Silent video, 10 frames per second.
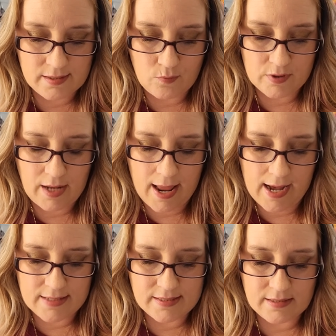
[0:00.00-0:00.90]
someone
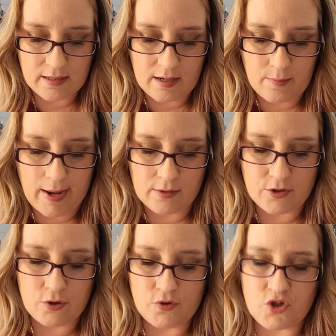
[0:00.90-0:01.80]
asked
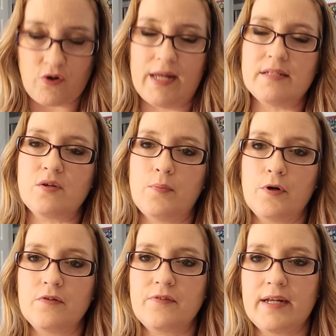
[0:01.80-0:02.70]
about two strands
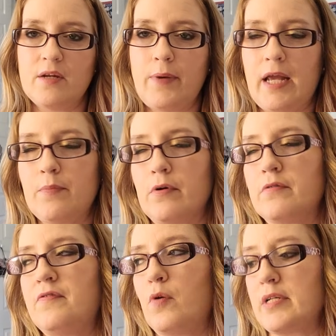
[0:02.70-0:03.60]
on perforated
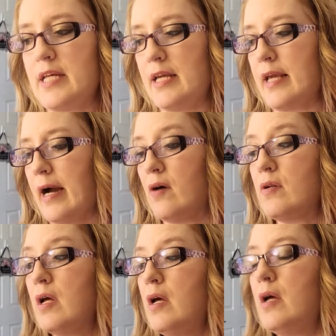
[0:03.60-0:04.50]
paper on 14 count.